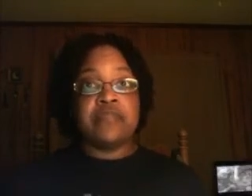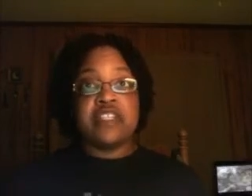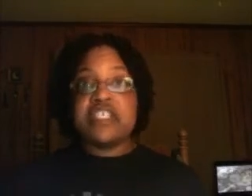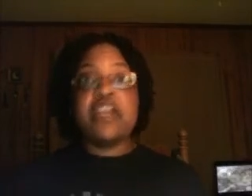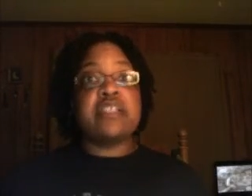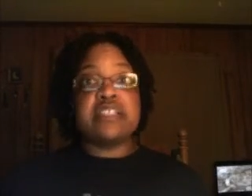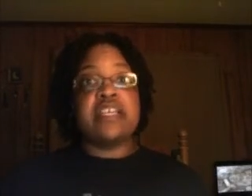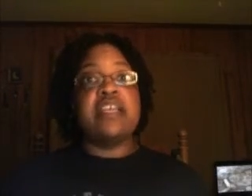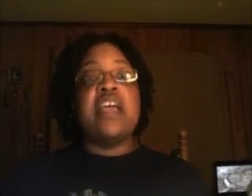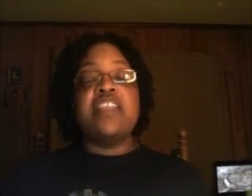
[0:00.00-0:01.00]

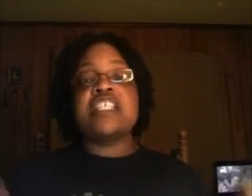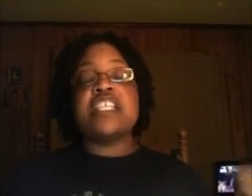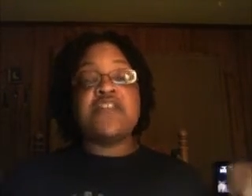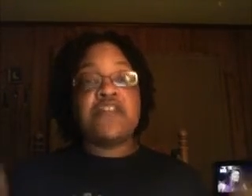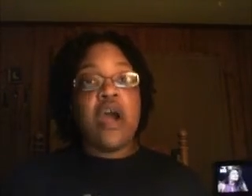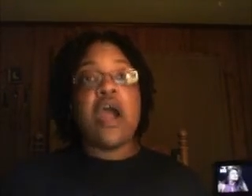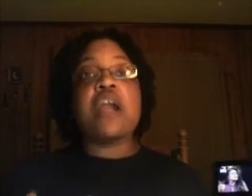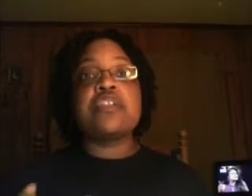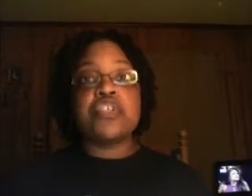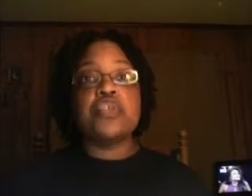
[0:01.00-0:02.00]
Seriously, this is
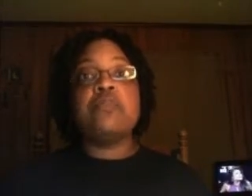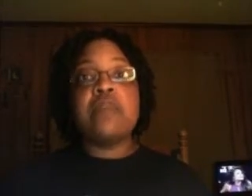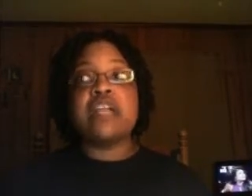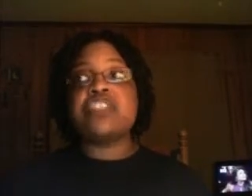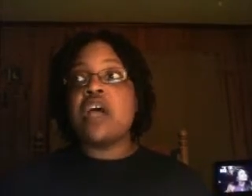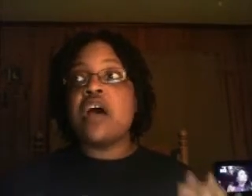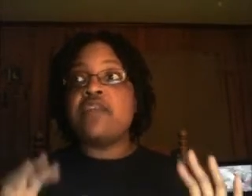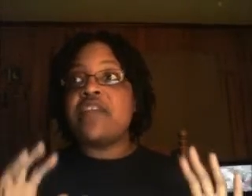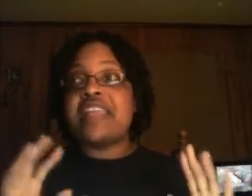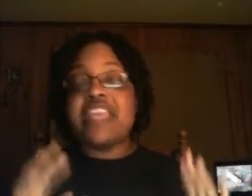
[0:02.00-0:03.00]
far too much
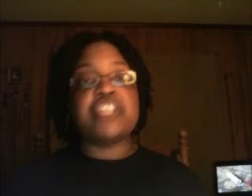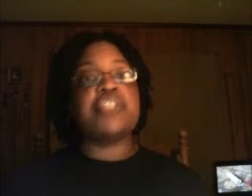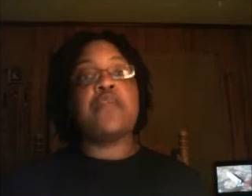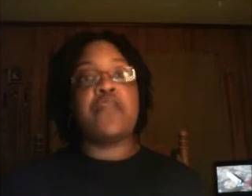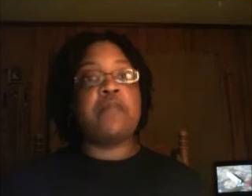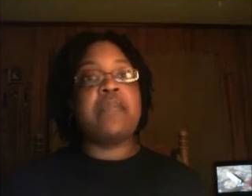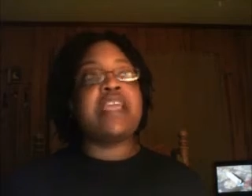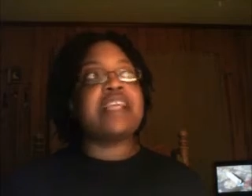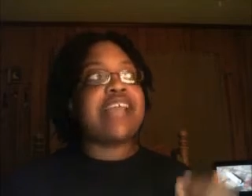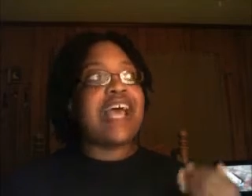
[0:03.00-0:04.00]
of an issue for me
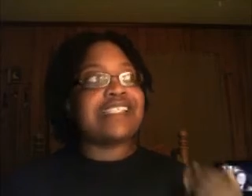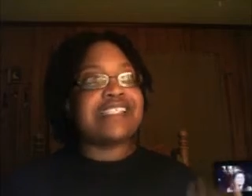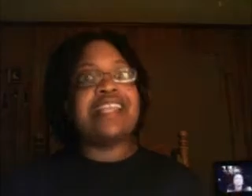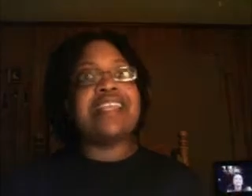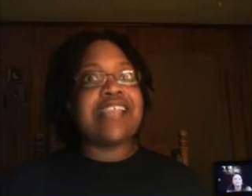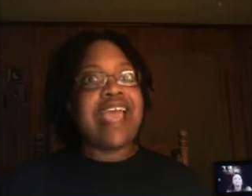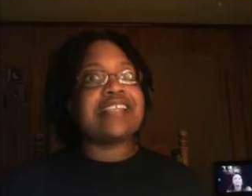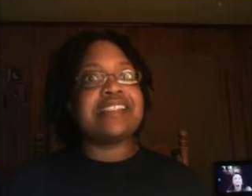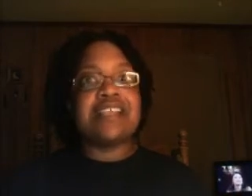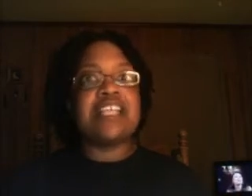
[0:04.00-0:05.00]
because I see this
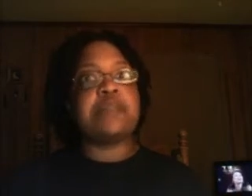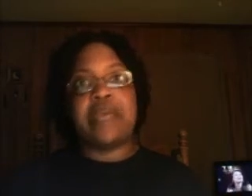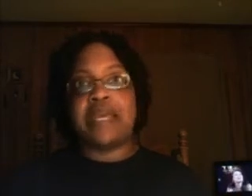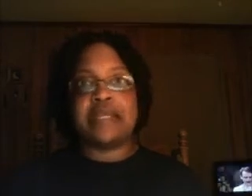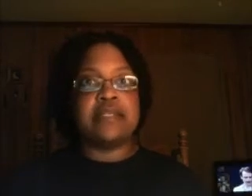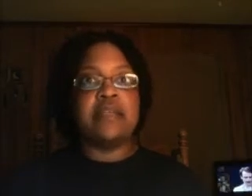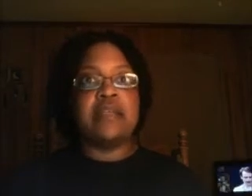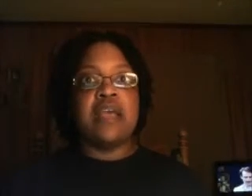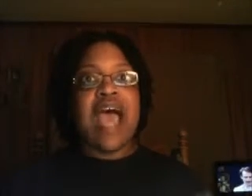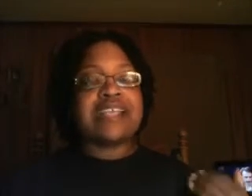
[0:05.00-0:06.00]
as suspect.
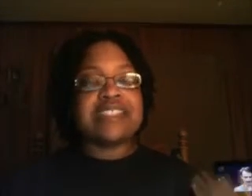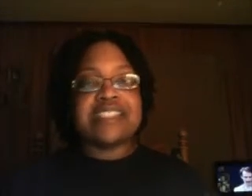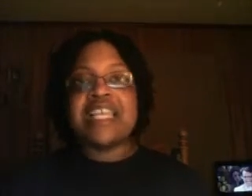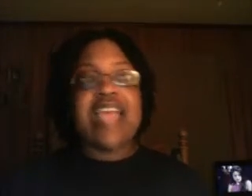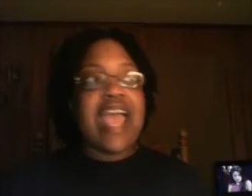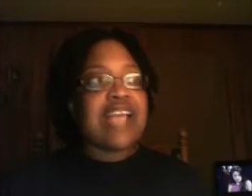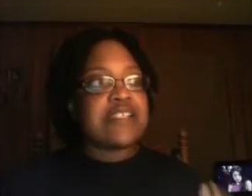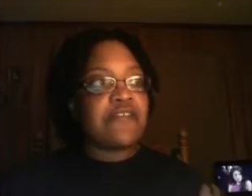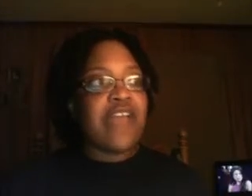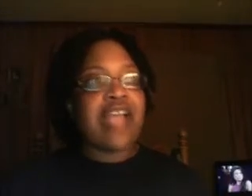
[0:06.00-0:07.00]
I see it as
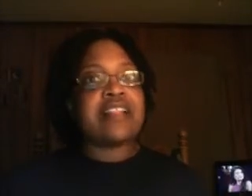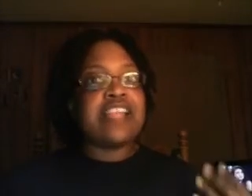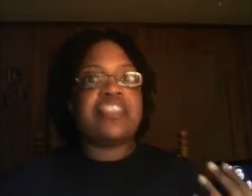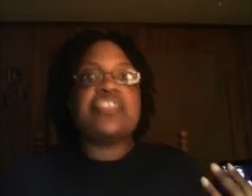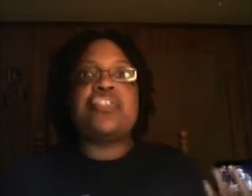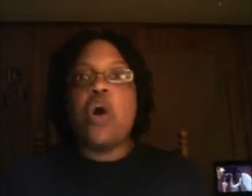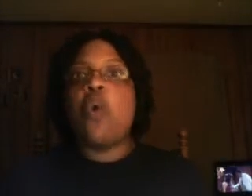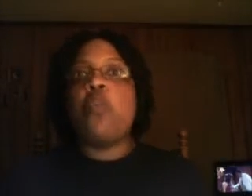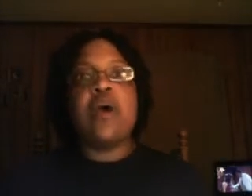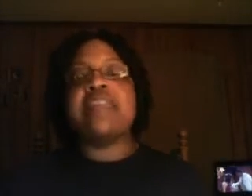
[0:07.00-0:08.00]
the fact that they just
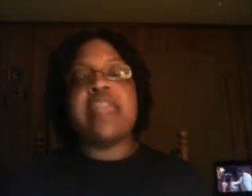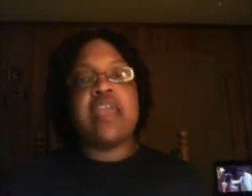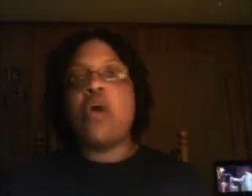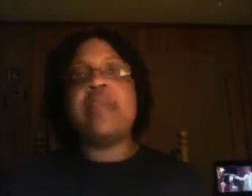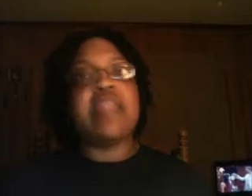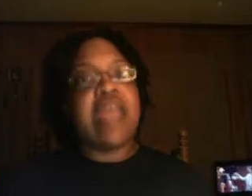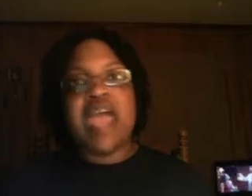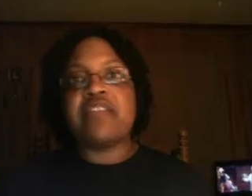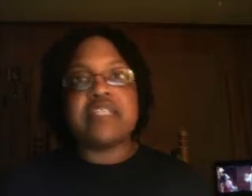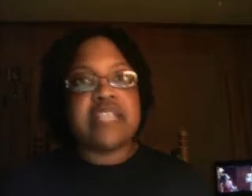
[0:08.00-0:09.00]
don't want Naomi to
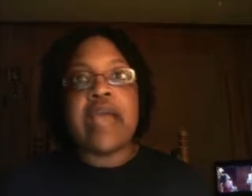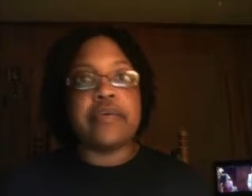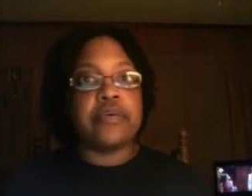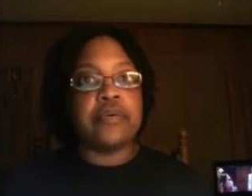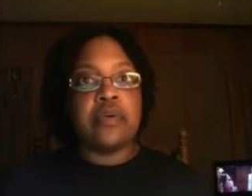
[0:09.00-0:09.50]
have the title.